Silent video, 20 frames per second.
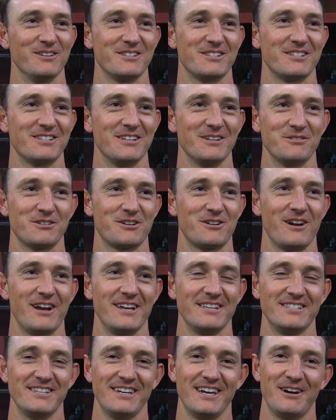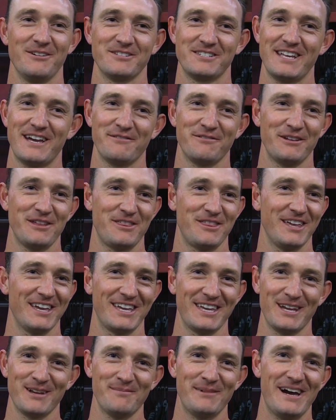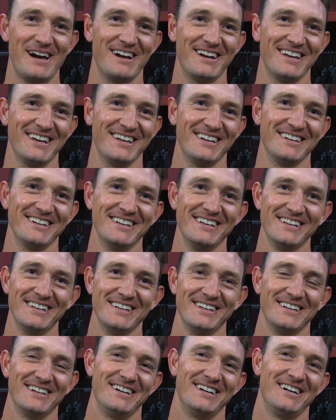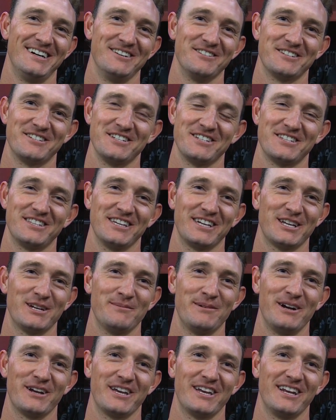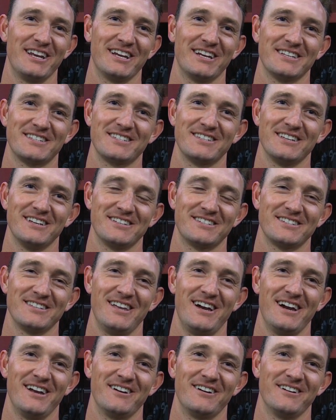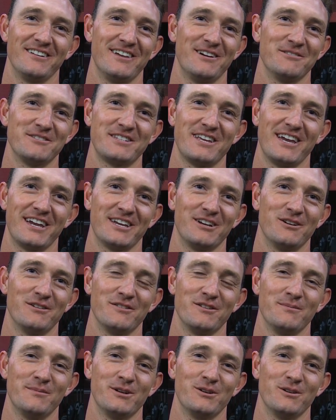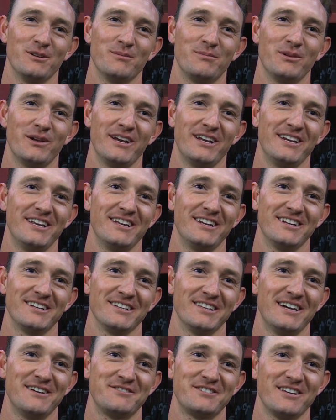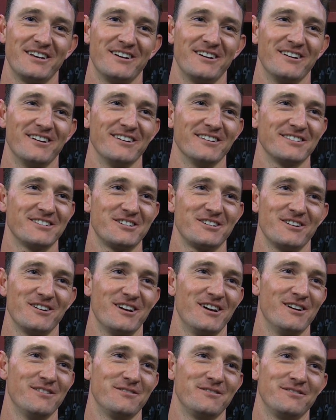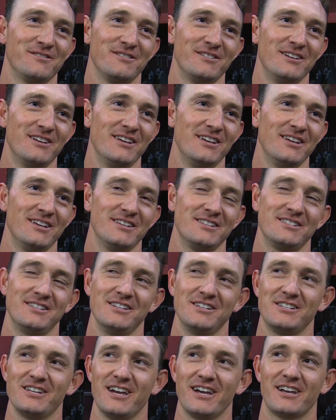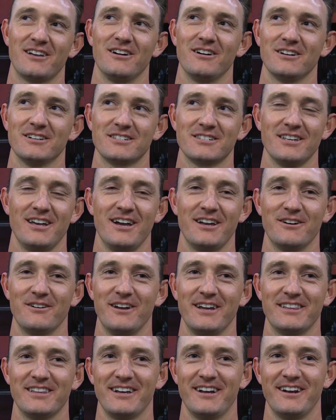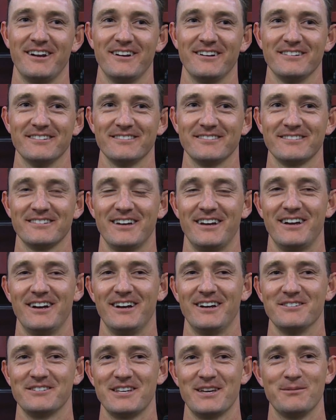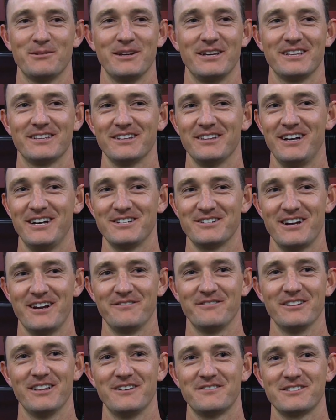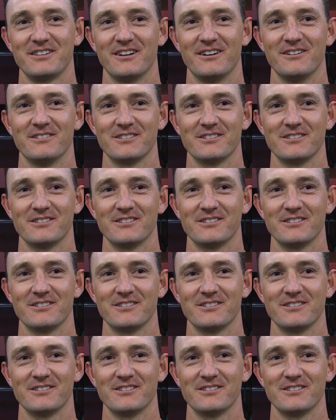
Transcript: It was, it was crazy. I was definitely thinking about it. Uh, I was just thinking about getting a, a, slider that was hanging over the middle of the plate and hitting it to left center, and sure enough, Cishek hung a slider right there, and uh, I was able to hit the line drive to left center.